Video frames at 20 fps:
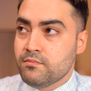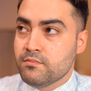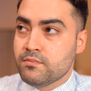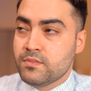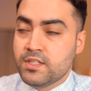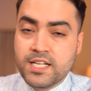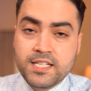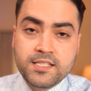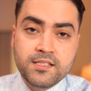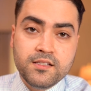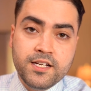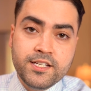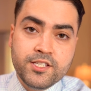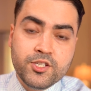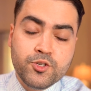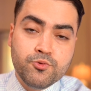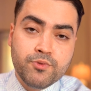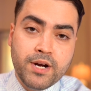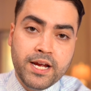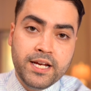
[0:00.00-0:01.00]
Tesla is
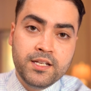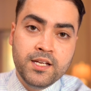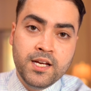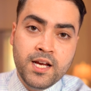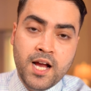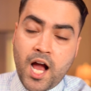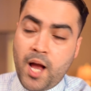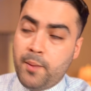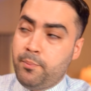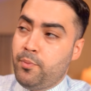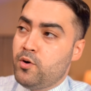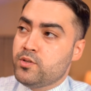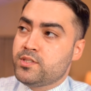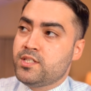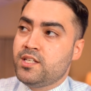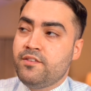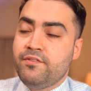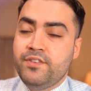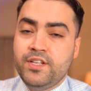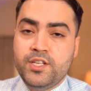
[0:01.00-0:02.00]
great. I posted
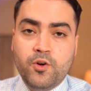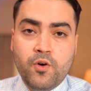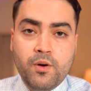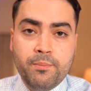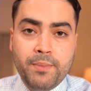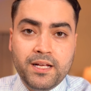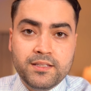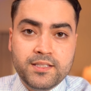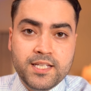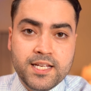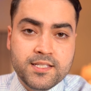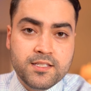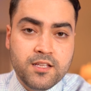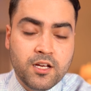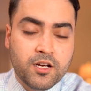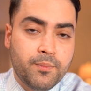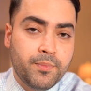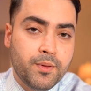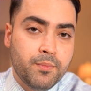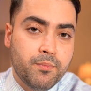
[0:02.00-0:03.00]
a video about Tesla a
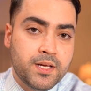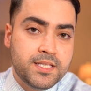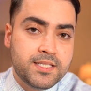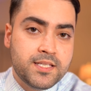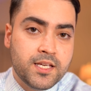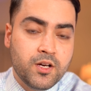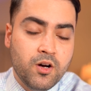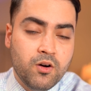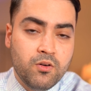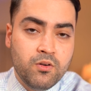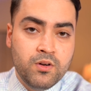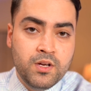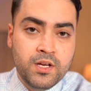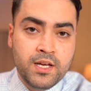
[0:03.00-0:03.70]
couple of months ago.